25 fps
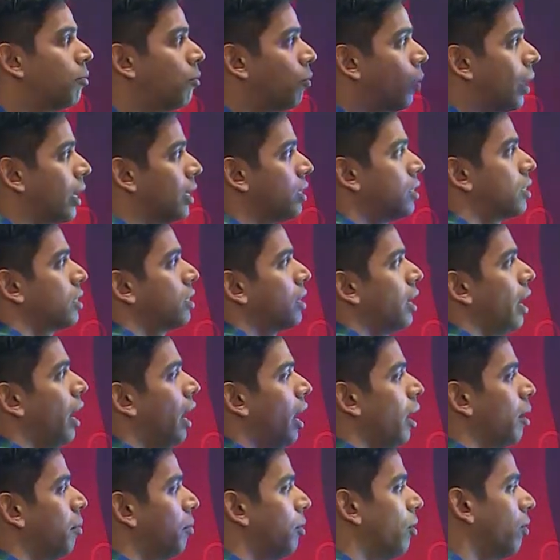once
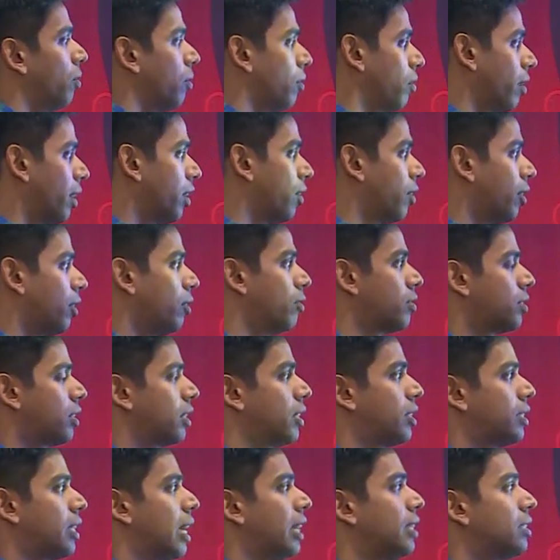you introduce
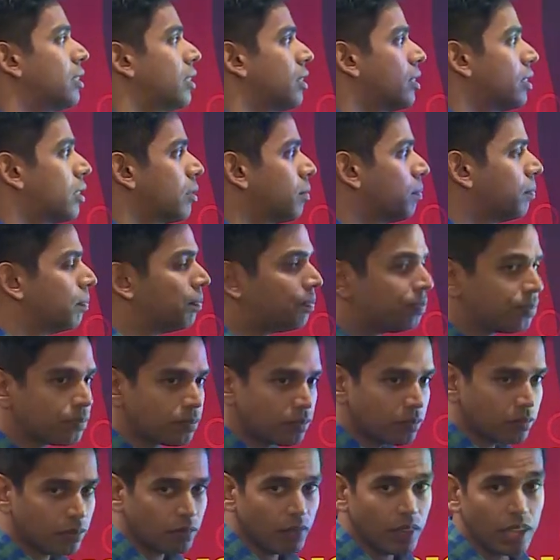a design system.
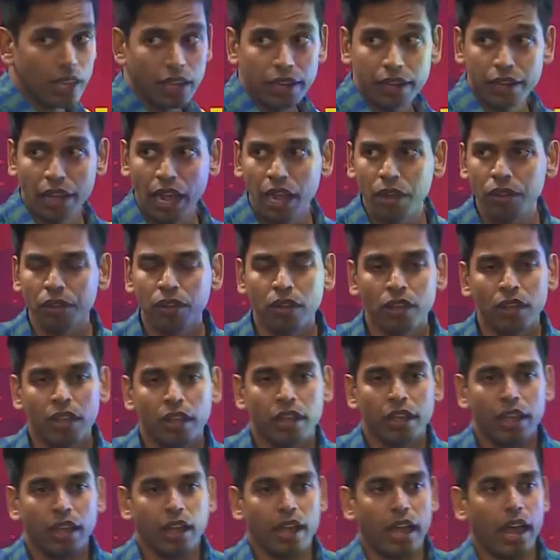Now,
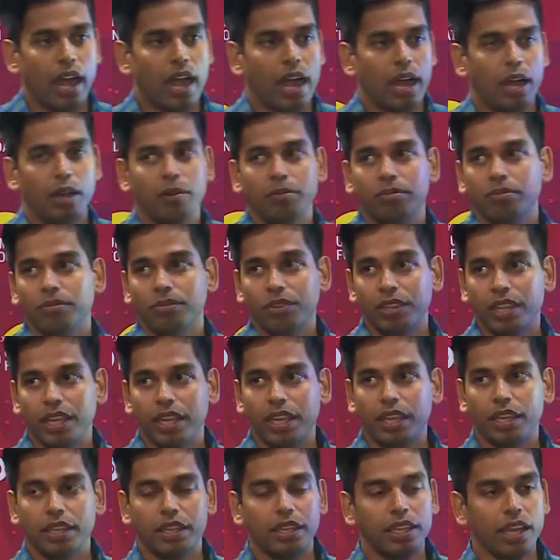
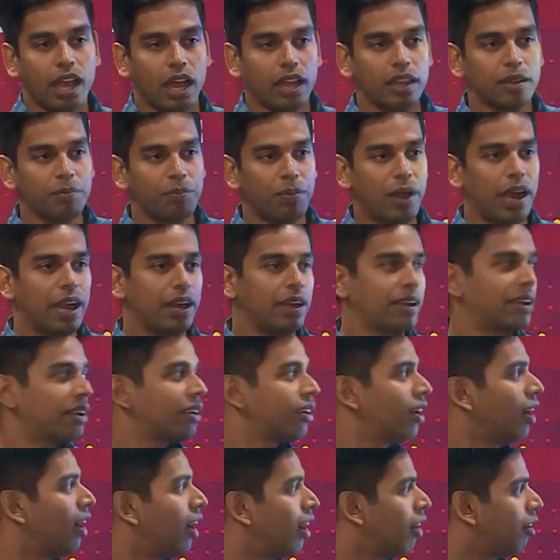the other part
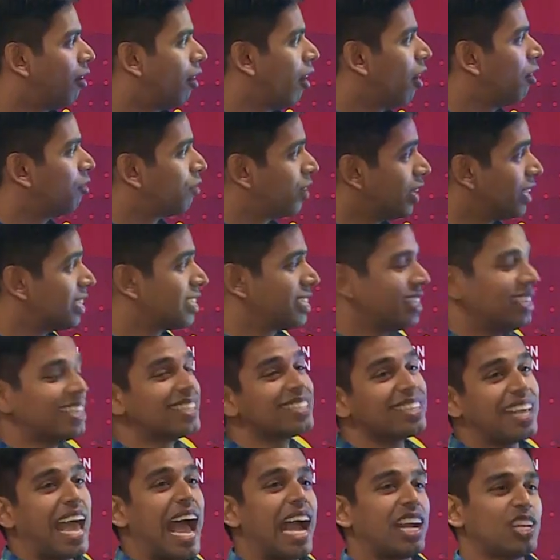of this
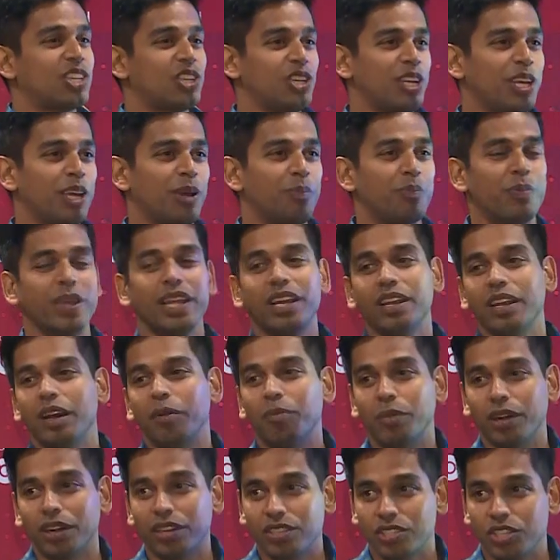is actually a big
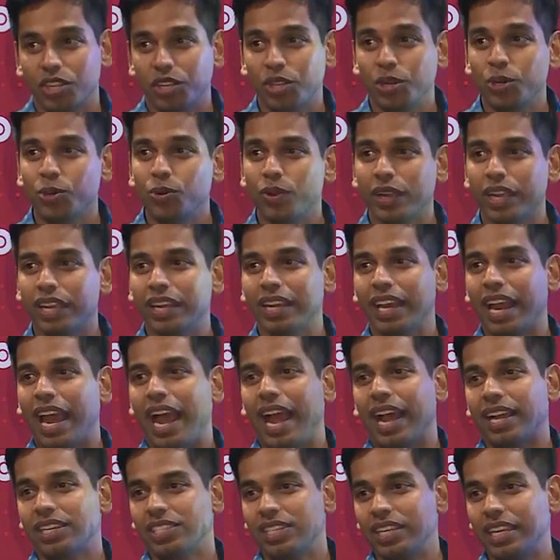number. So you can
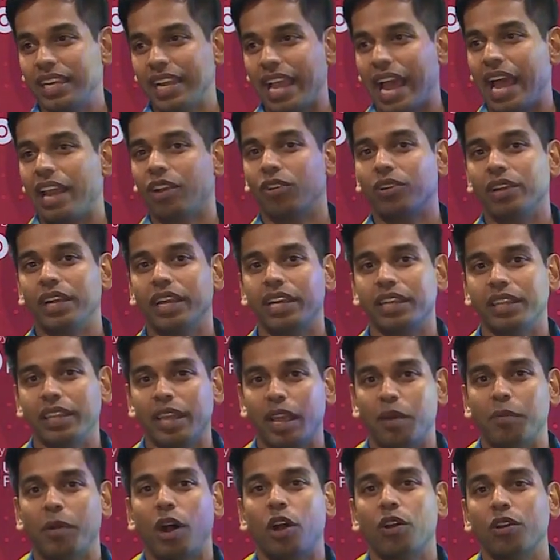actually calculate
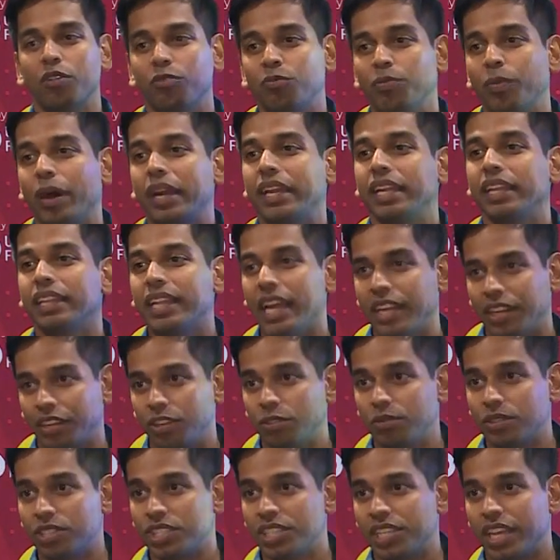the amount of money that
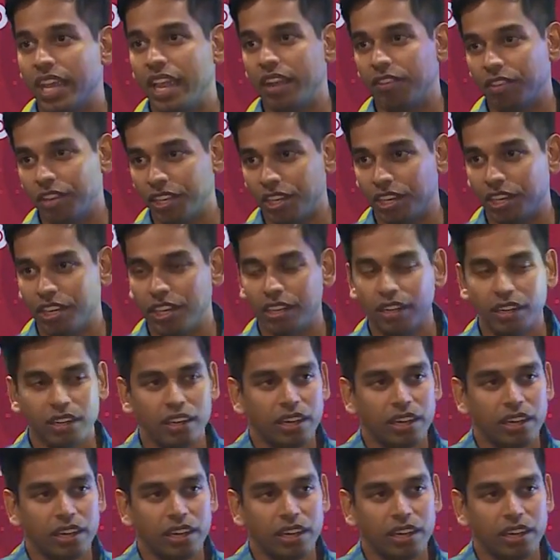you would save a year